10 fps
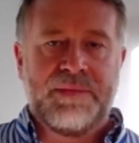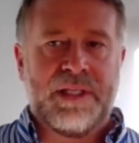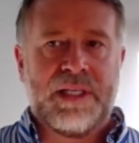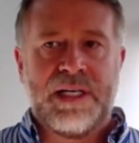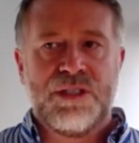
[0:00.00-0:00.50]

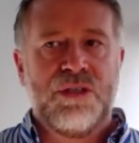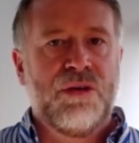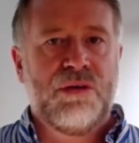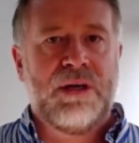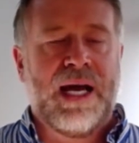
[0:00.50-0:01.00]
But that's
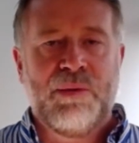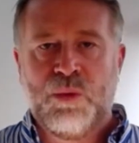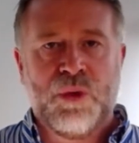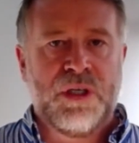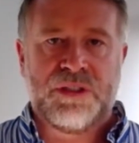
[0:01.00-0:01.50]
not how it
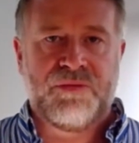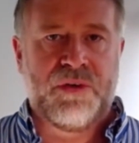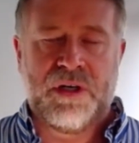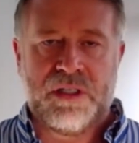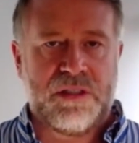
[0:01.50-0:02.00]
works
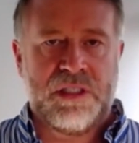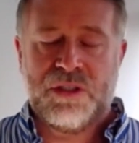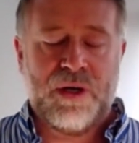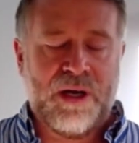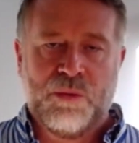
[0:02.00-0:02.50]
for us. It's
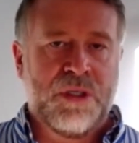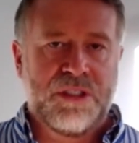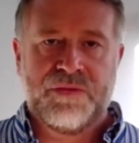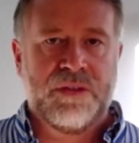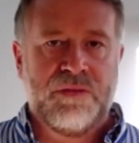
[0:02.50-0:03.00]
not how it
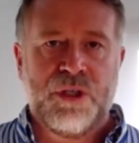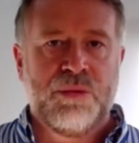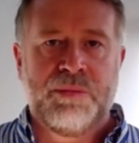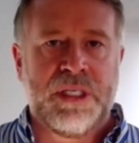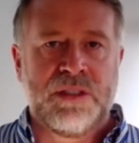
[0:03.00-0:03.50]
works for
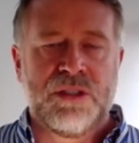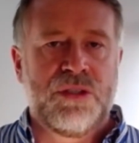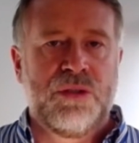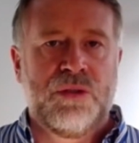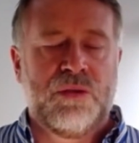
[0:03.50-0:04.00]
human beings
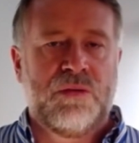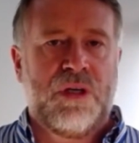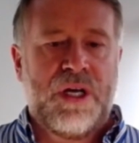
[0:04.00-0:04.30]
at all.